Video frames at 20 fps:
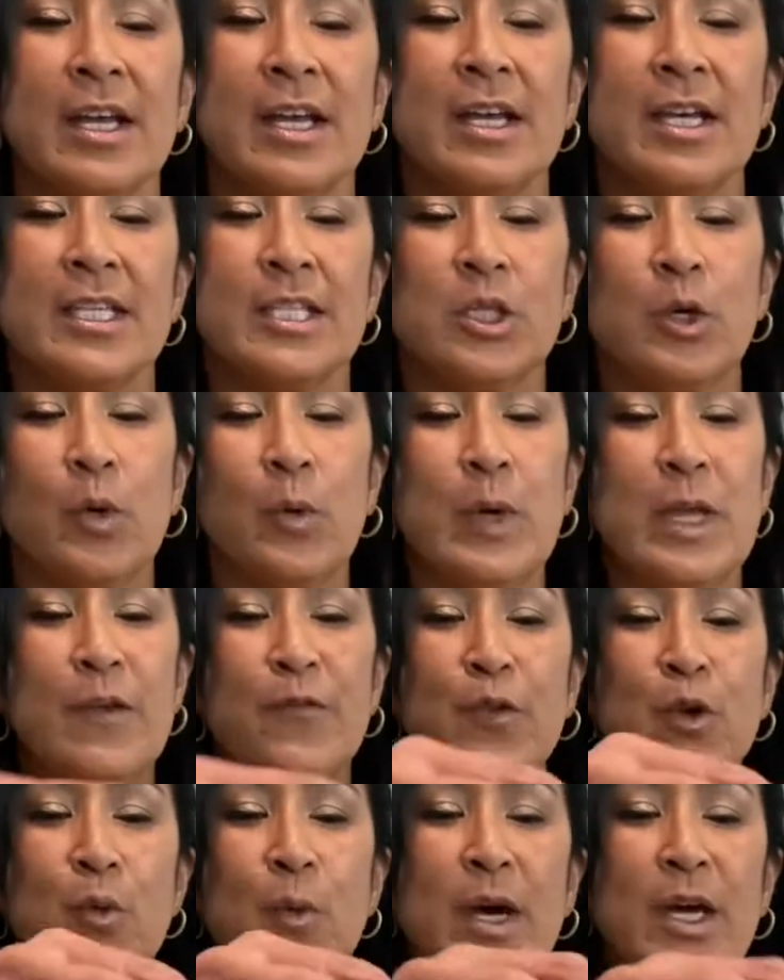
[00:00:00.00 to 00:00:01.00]
So if
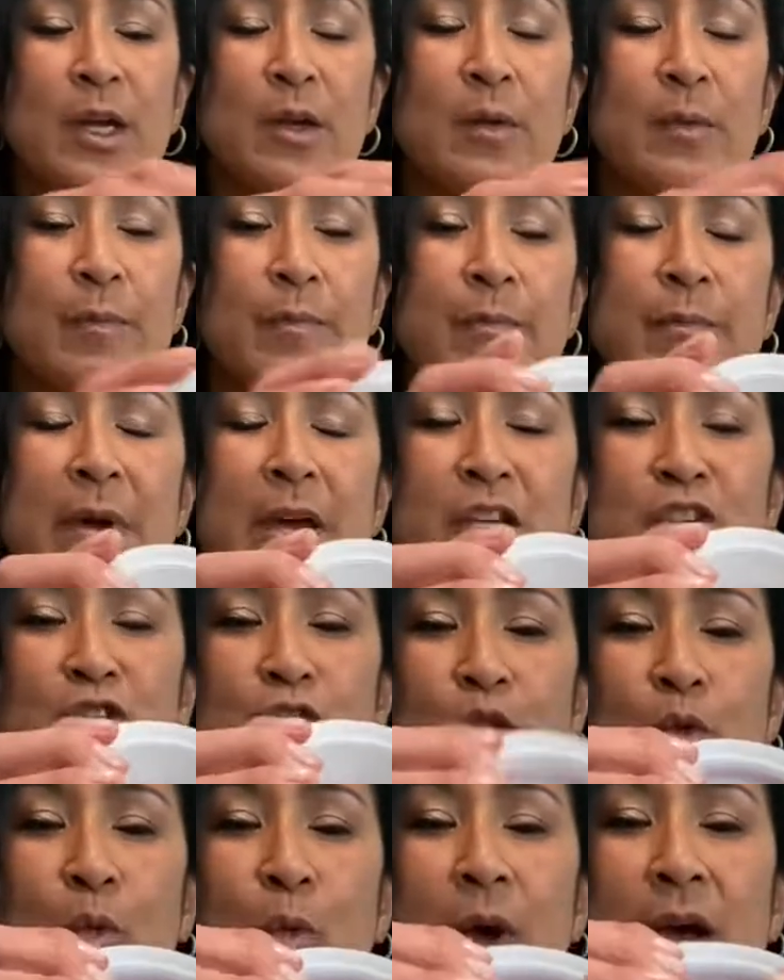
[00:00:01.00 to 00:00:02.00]
you wanna measure the
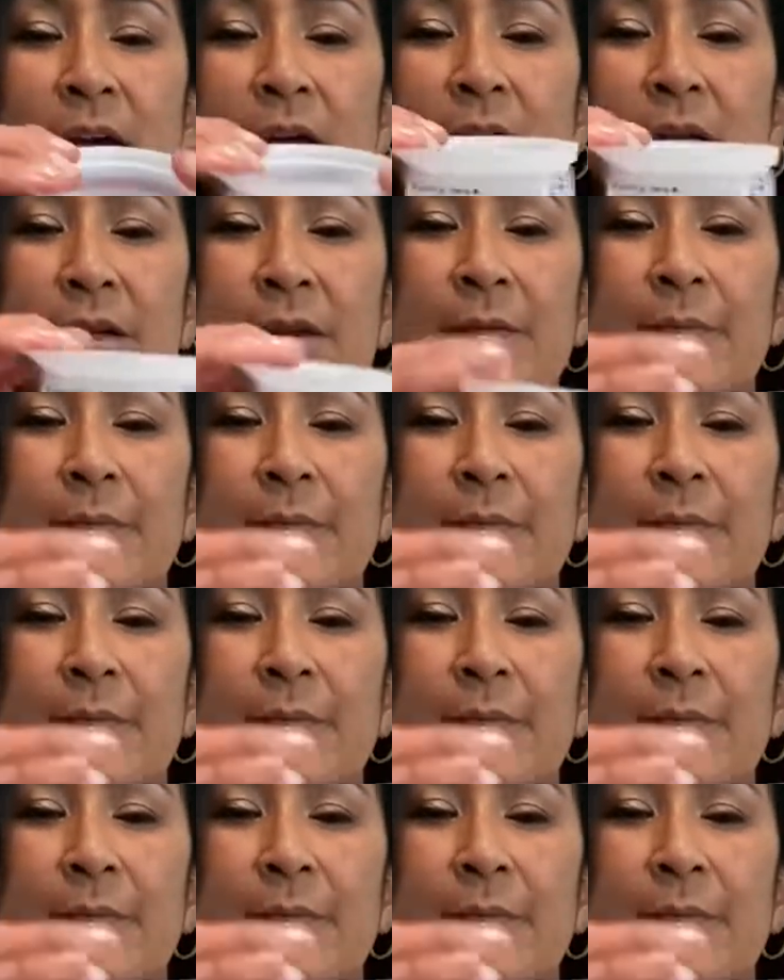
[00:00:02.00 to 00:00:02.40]
wet,